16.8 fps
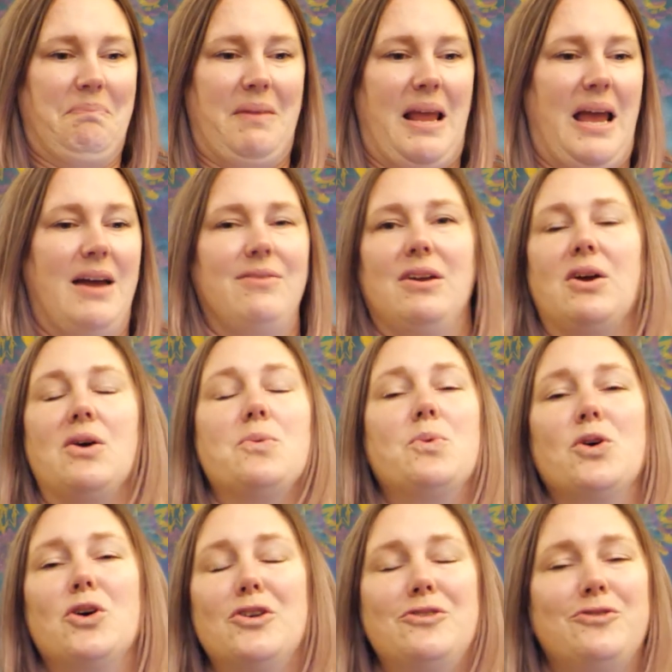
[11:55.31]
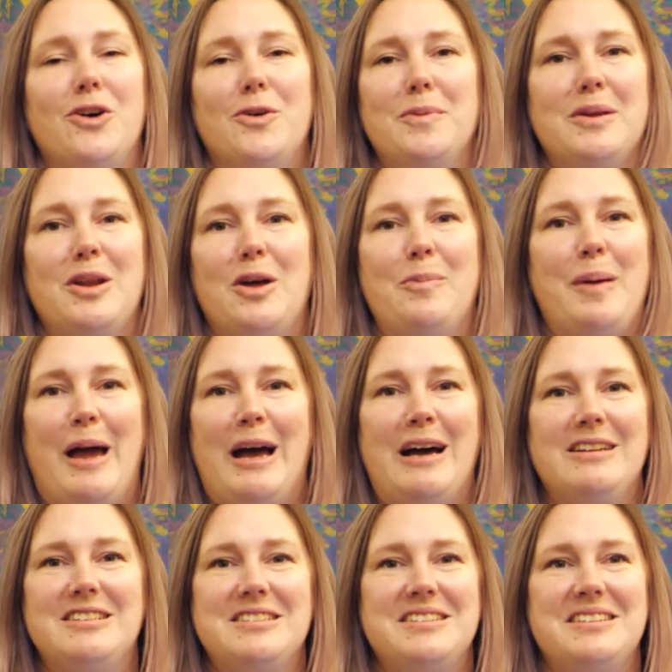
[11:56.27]
having a word vomit
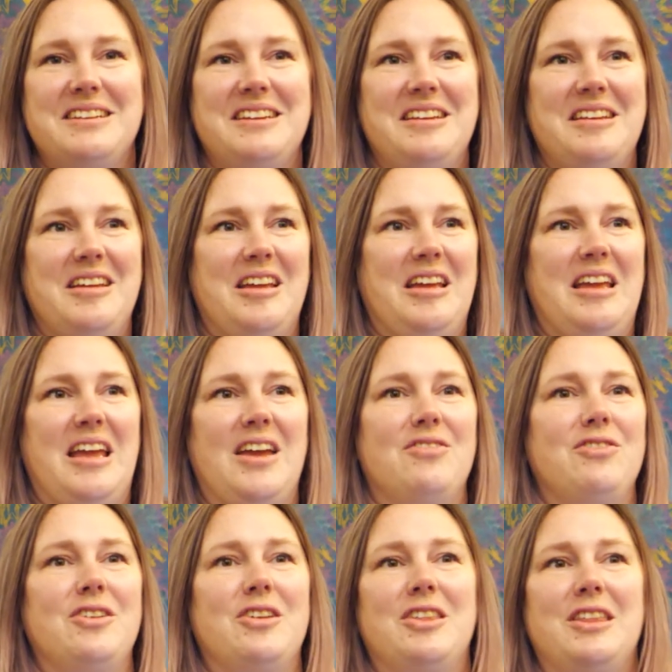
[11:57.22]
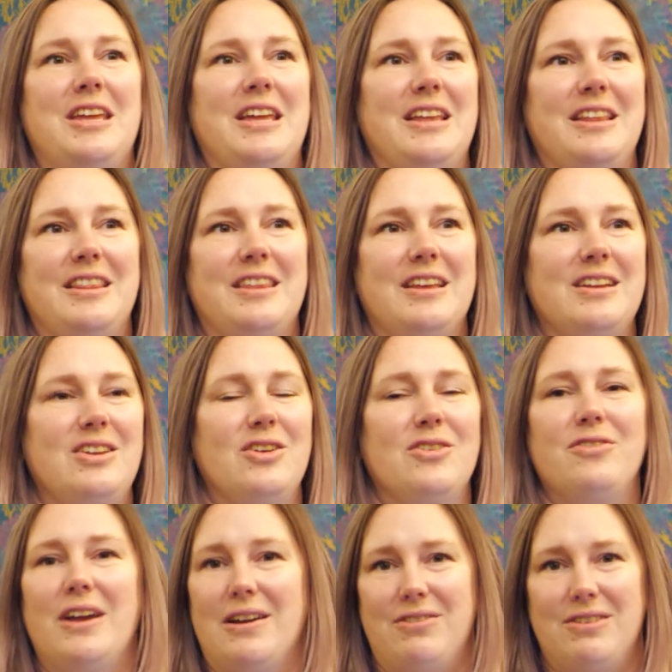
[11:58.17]
about everything that
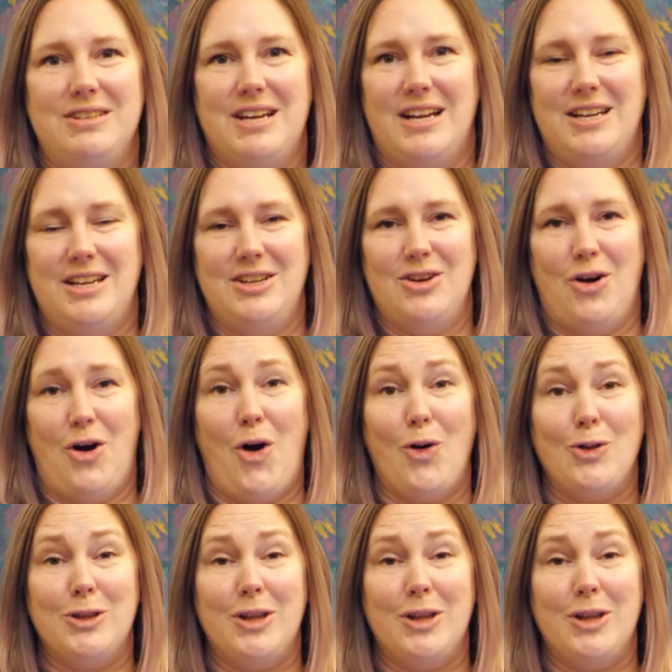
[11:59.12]
you've ever done in your whole